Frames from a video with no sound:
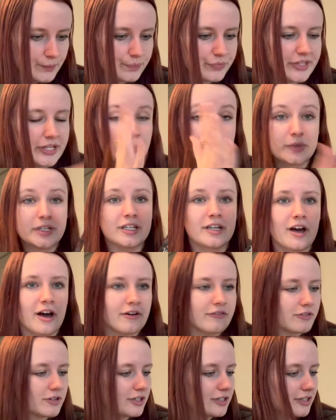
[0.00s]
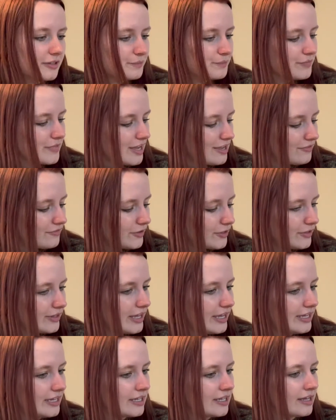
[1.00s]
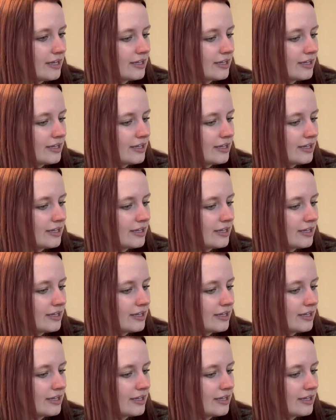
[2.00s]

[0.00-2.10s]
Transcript: recovered, I feel like.